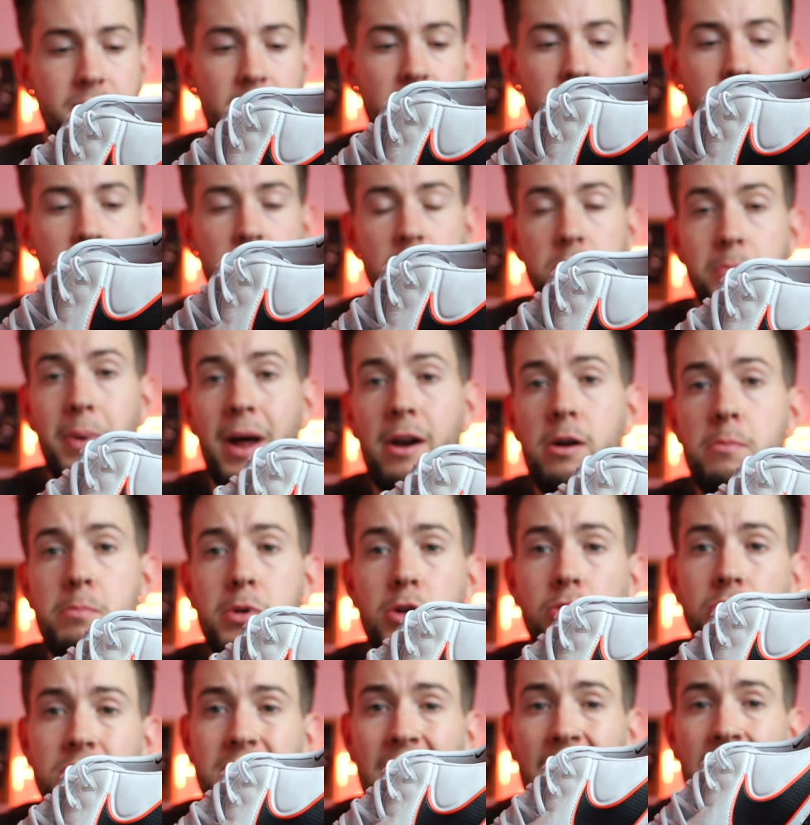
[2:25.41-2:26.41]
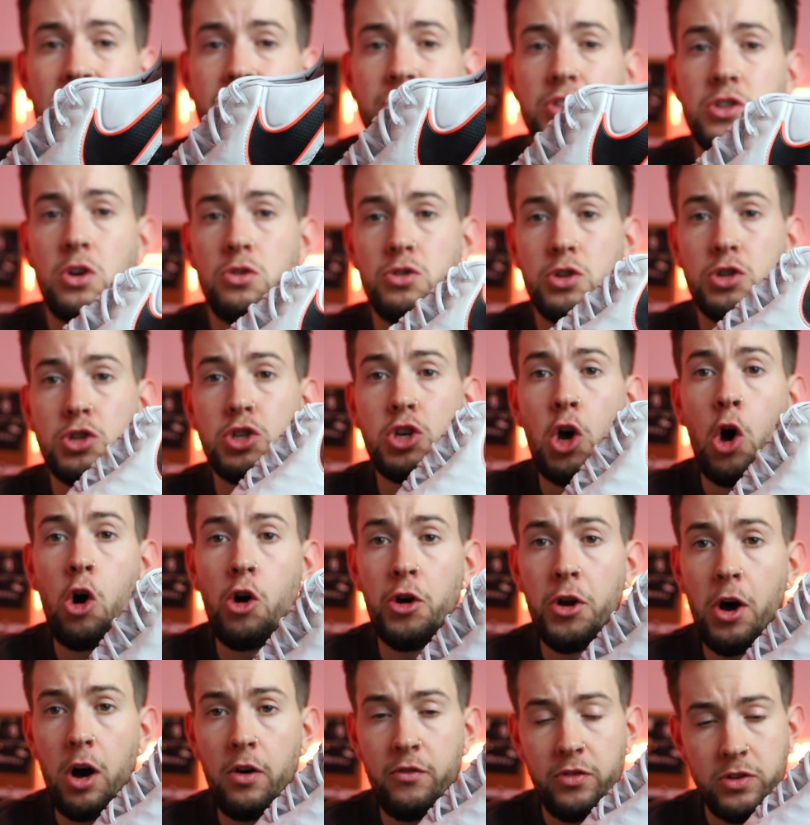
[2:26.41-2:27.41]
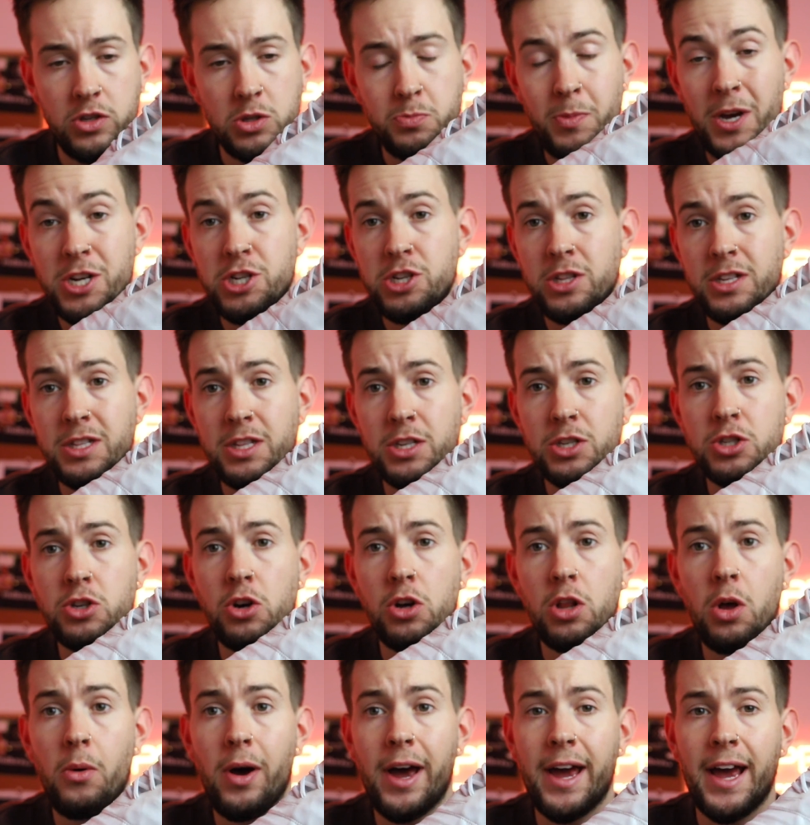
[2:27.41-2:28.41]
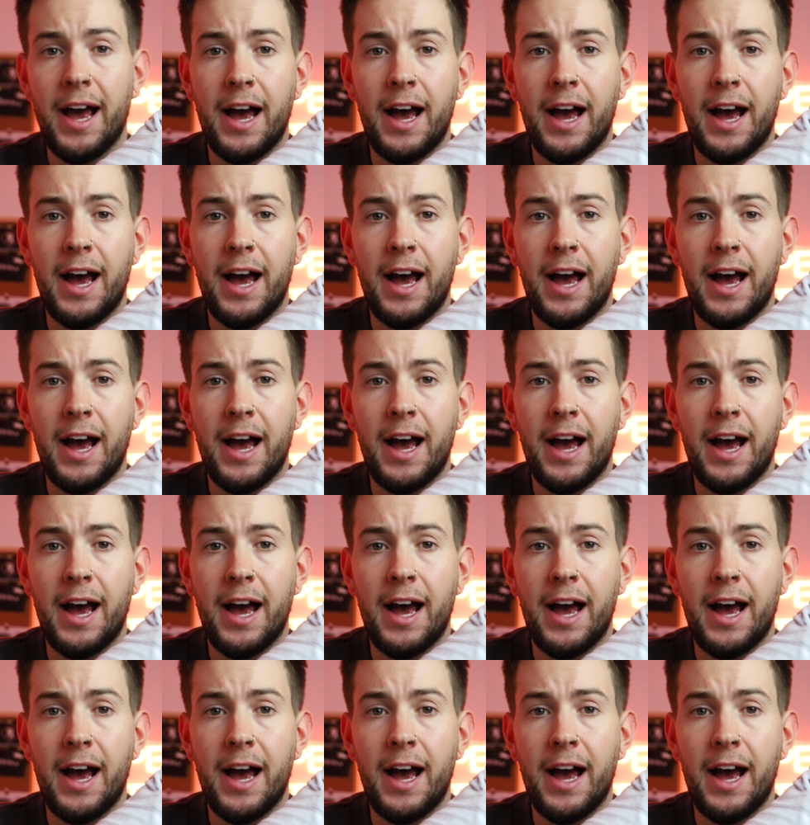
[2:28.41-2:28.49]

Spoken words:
This is a pair of boots that I've sold a ton of, especially in this colorway.